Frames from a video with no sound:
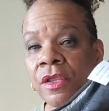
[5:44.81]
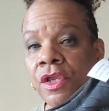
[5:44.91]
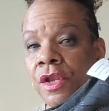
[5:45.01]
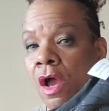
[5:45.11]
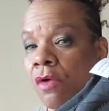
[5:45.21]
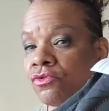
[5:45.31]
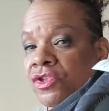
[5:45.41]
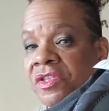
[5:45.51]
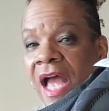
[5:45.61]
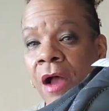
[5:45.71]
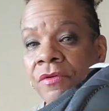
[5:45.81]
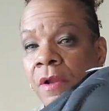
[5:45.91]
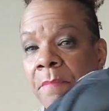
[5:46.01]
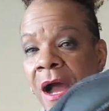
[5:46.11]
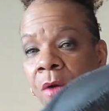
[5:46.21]
you know, just out
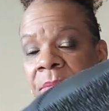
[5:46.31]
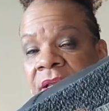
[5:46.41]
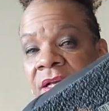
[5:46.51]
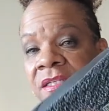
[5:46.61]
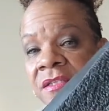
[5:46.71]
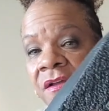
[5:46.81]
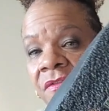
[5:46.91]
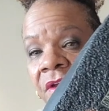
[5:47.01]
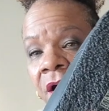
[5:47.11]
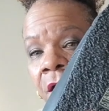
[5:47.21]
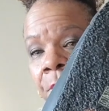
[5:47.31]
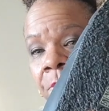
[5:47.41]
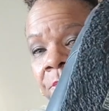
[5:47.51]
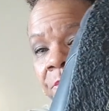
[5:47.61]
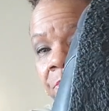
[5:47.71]
and about because of the,
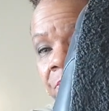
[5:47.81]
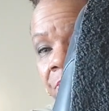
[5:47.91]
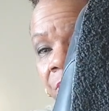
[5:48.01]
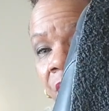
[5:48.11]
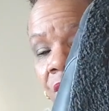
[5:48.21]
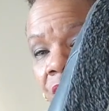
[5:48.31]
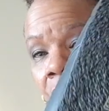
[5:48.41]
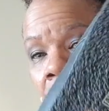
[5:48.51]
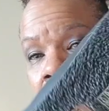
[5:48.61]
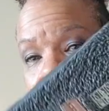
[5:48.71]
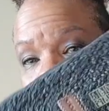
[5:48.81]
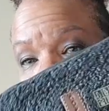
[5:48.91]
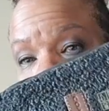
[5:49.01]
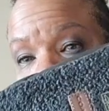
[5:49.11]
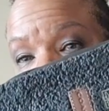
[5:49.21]
you know,
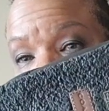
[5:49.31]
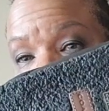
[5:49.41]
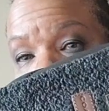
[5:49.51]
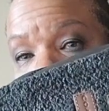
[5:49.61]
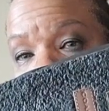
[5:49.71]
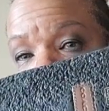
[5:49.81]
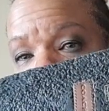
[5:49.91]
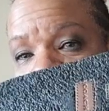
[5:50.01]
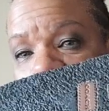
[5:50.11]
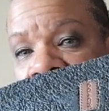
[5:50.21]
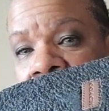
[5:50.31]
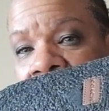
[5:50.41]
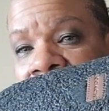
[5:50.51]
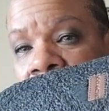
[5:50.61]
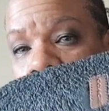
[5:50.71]
the bottom
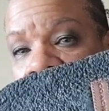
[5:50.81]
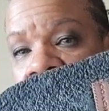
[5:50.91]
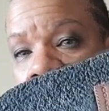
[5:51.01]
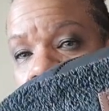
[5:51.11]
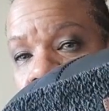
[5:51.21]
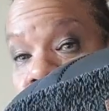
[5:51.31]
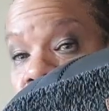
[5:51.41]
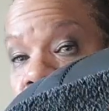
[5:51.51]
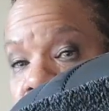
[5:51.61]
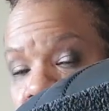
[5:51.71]
here. I don't know if I would